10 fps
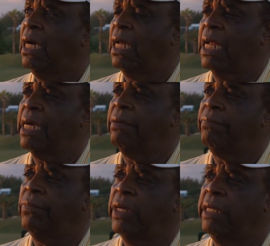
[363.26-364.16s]
A lot of
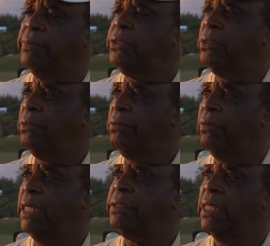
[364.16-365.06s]
them were able to
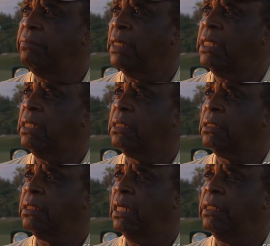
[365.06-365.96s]
raise that money
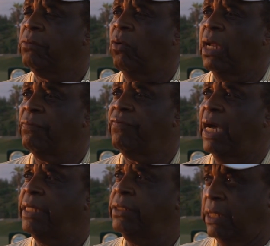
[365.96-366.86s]
and
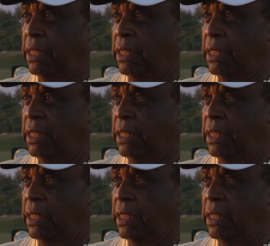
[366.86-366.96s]
qualify to